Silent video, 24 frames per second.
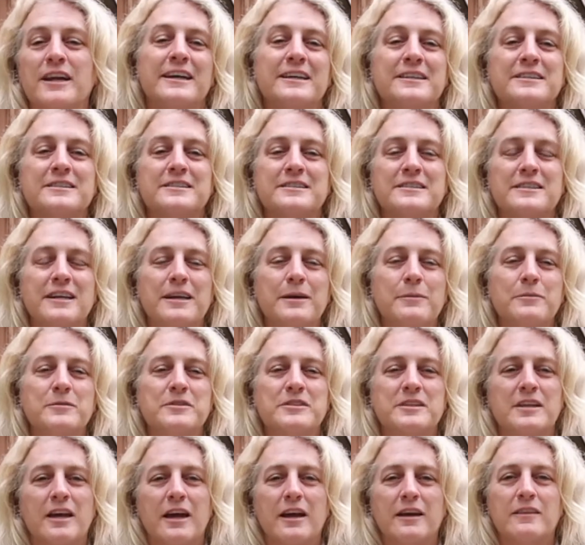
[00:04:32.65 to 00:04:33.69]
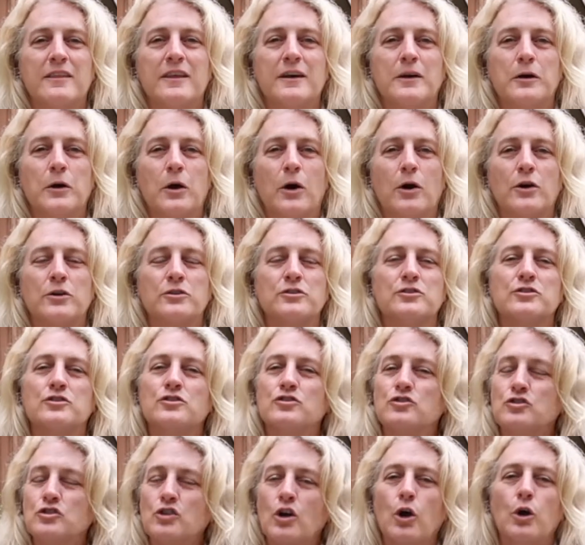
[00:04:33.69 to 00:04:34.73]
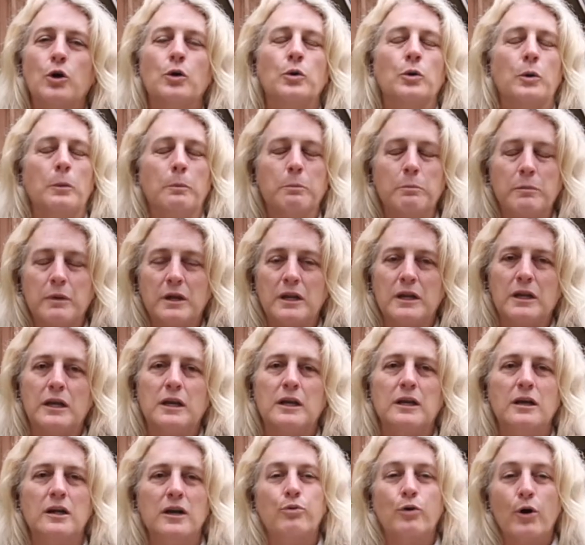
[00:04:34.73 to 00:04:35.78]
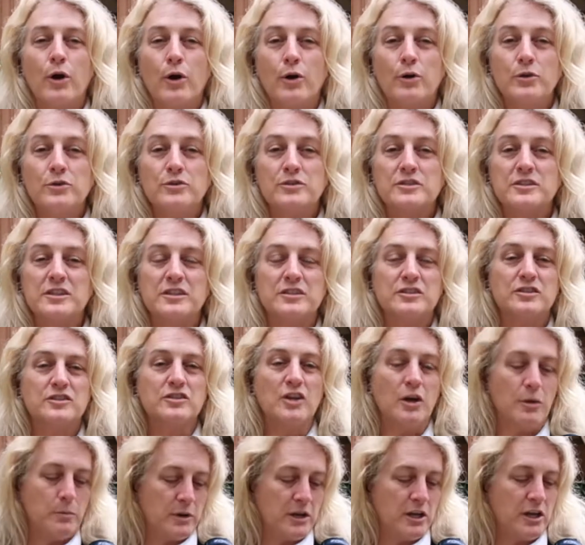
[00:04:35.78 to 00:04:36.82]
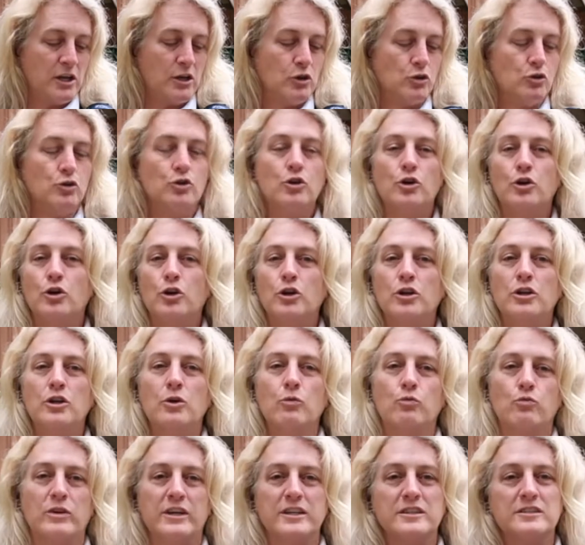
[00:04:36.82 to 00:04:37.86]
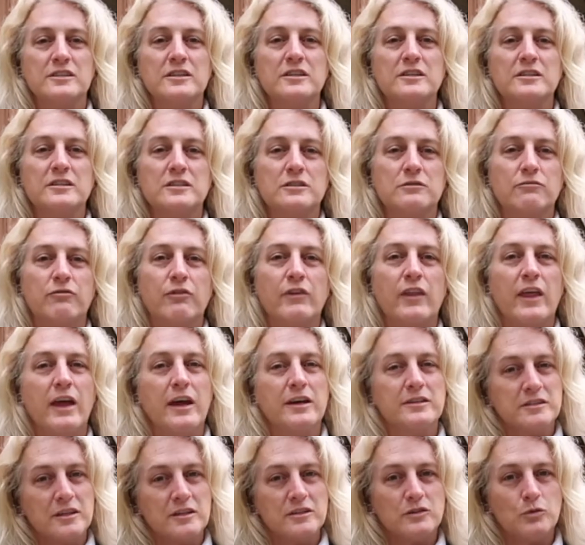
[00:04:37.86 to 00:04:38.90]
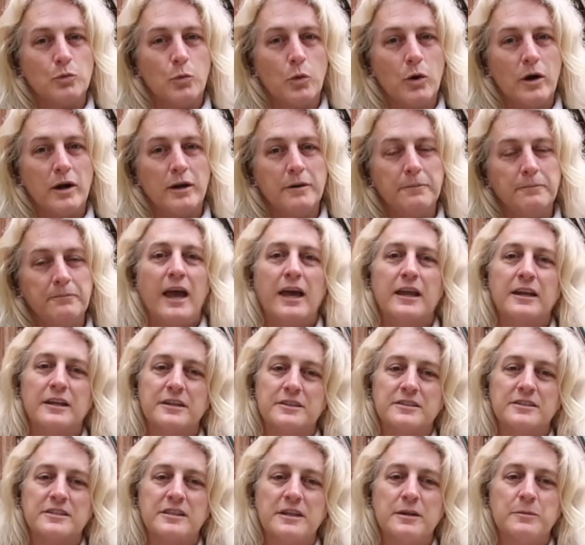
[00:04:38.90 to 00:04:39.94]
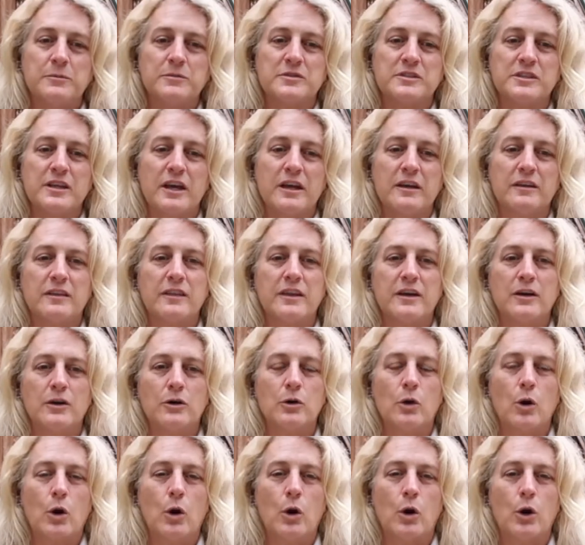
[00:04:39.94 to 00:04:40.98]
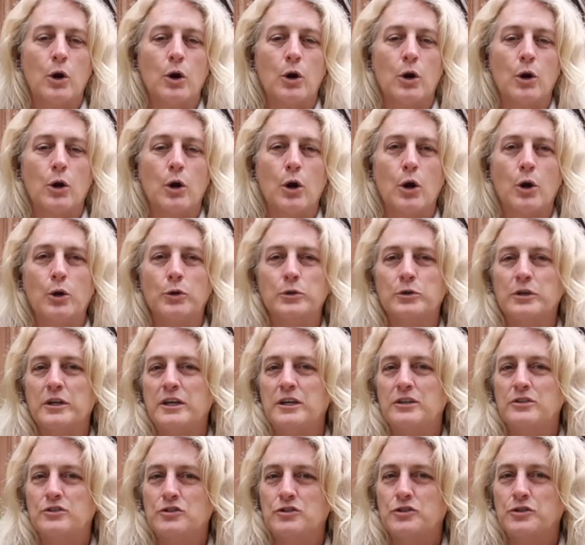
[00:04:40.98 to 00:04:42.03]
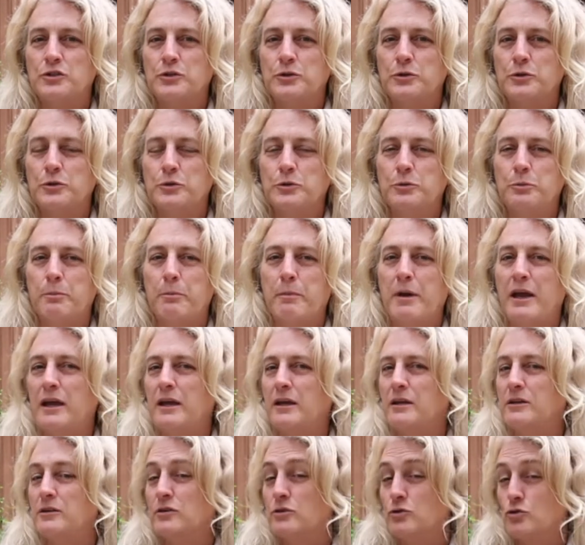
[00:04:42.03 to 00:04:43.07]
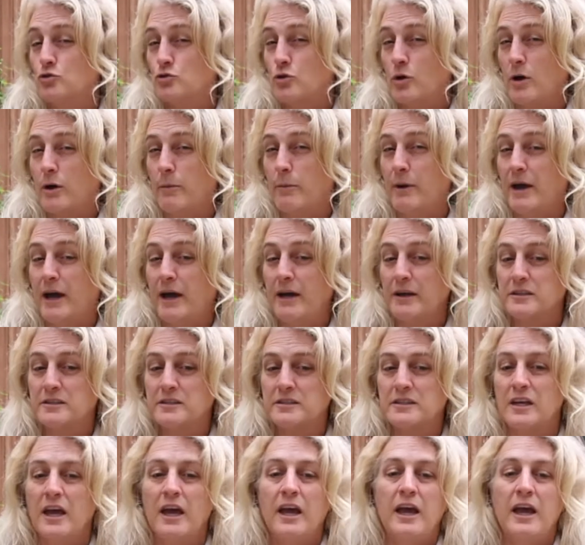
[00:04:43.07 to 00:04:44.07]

It seems like there are so many pros, so many good reasons for the SS1, and it seems like there are only two main drawbacks.